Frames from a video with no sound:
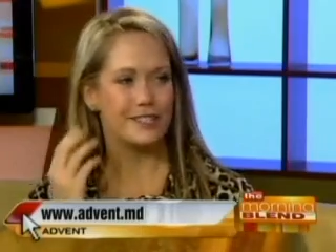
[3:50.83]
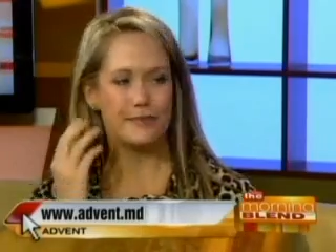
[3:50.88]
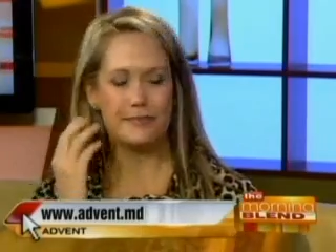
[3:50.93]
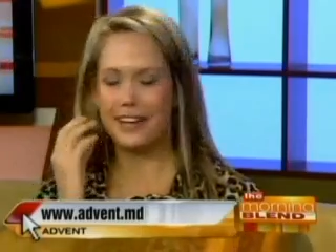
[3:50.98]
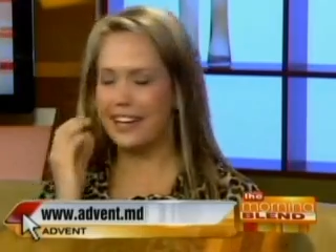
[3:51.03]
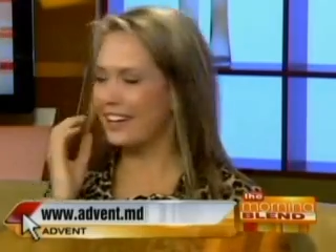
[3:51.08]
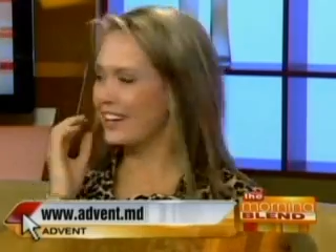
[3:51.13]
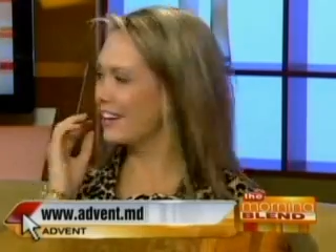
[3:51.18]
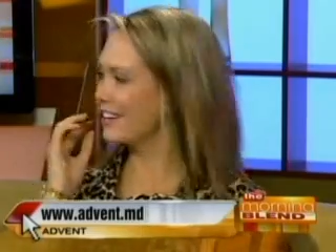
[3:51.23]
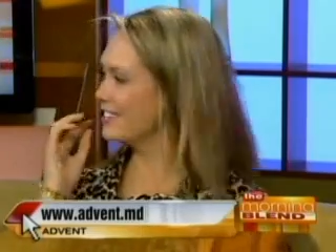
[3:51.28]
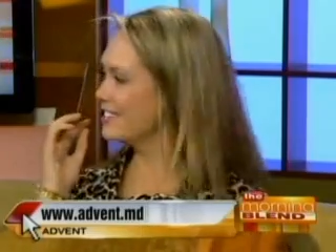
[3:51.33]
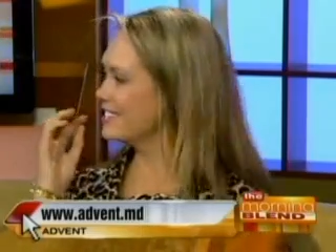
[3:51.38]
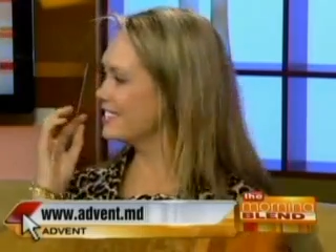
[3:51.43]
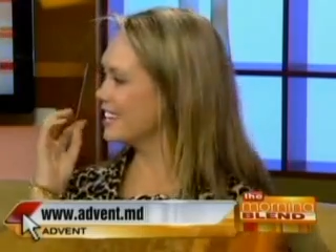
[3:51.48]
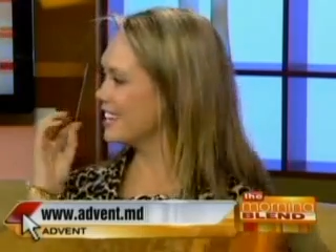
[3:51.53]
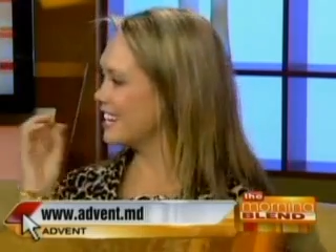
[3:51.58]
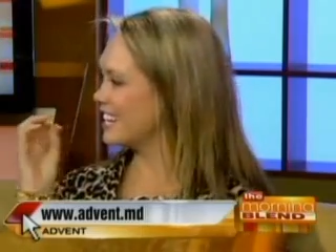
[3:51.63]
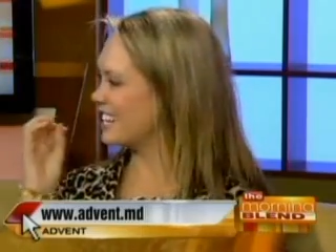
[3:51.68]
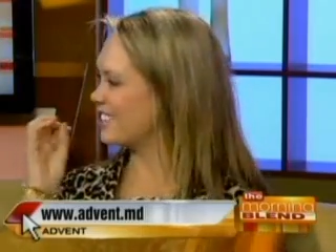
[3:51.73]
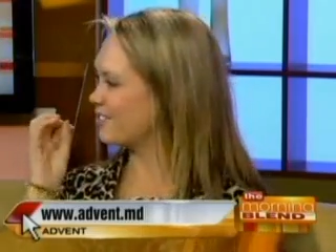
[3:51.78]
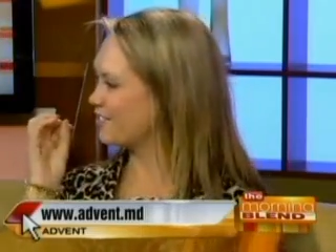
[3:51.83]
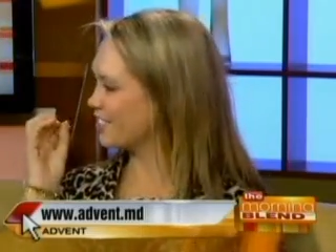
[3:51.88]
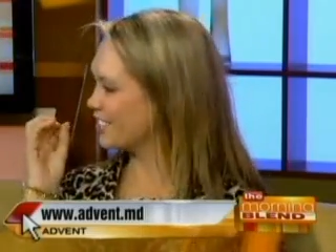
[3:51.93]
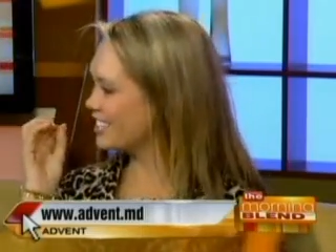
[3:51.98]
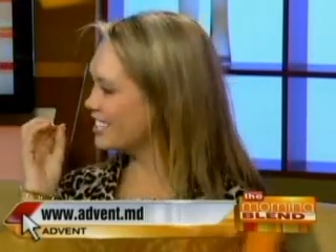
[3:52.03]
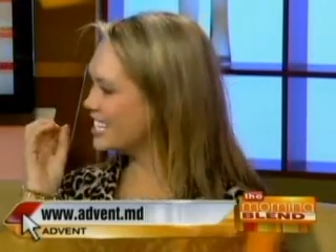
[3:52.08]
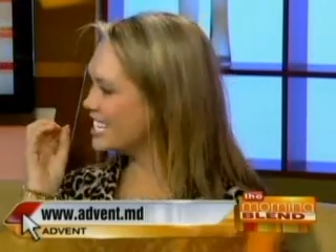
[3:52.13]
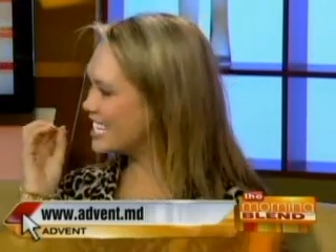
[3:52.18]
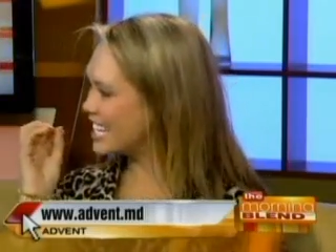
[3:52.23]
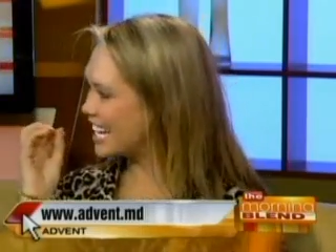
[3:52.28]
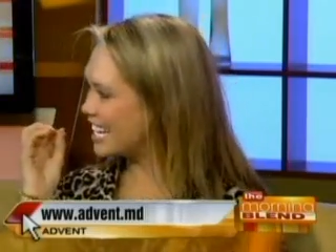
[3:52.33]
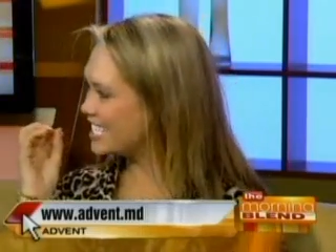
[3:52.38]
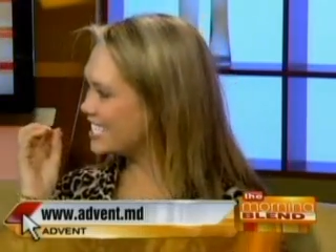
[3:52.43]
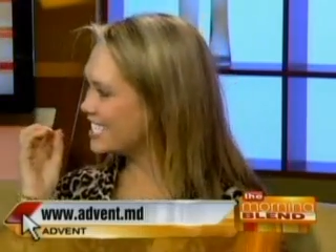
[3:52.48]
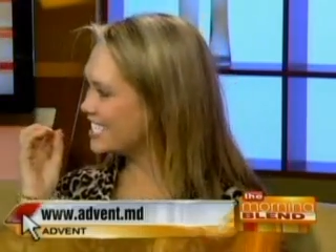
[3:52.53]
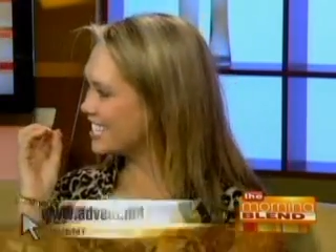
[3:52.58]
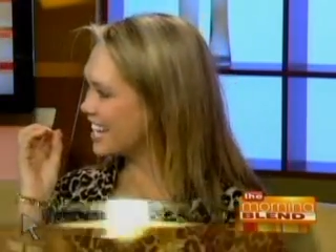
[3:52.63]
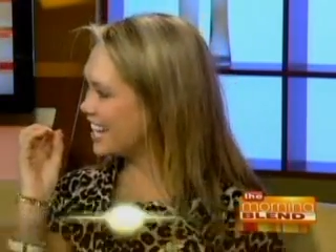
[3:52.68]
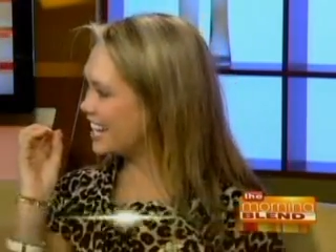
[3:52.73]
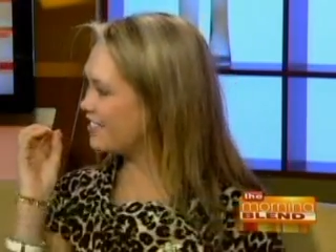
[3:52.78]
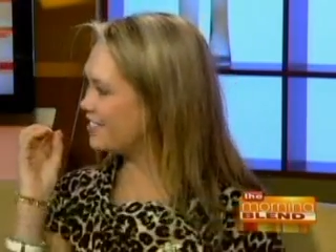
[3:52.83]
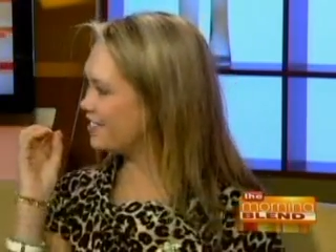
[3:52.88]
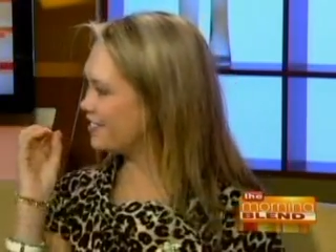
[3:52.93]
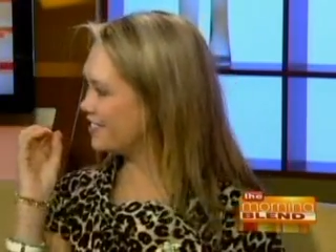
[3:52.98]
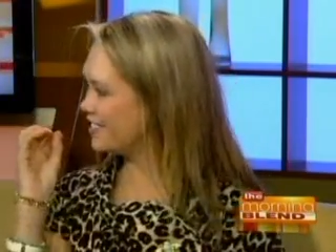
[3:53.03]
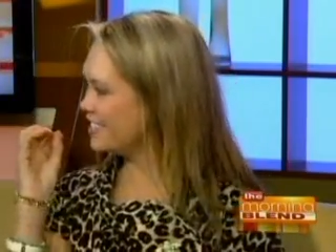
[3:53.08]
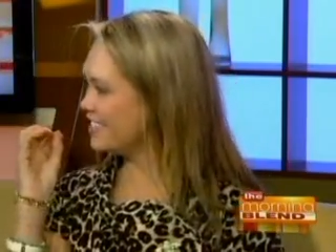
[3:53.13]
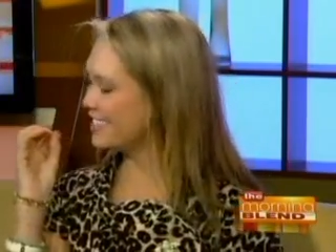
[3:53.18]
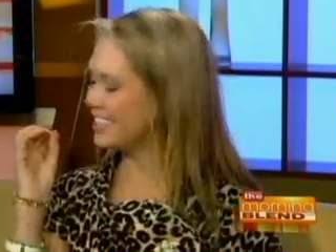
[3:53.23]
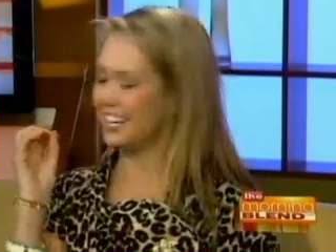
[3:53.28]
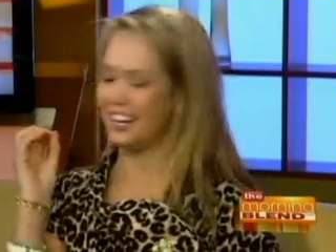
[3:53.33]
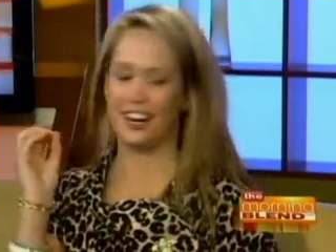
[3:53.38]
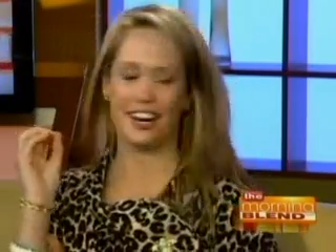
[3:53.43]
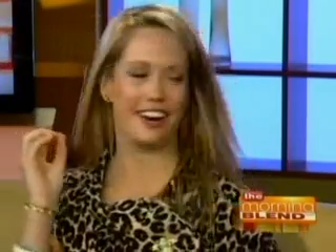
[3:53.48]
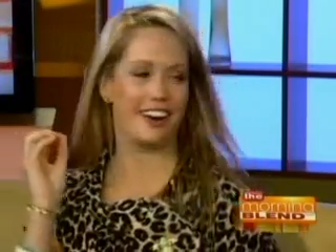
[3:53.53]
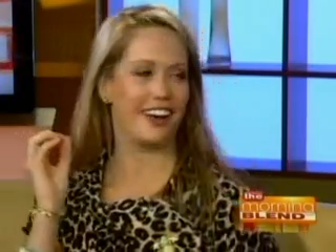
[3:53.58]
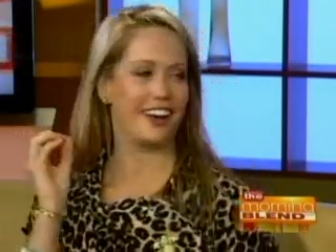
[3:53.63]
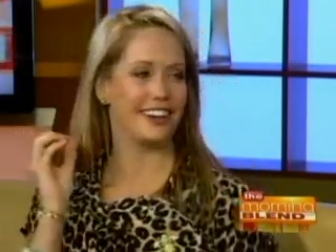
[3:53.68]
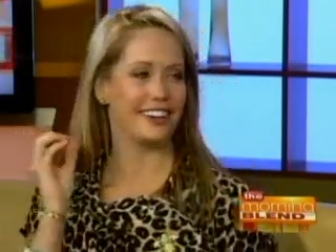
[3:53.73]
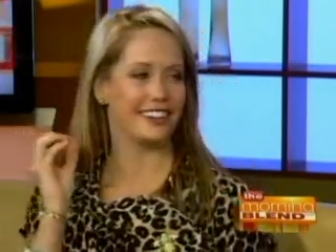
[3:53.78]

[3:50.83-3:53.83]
So by us getting a real nice tight fit there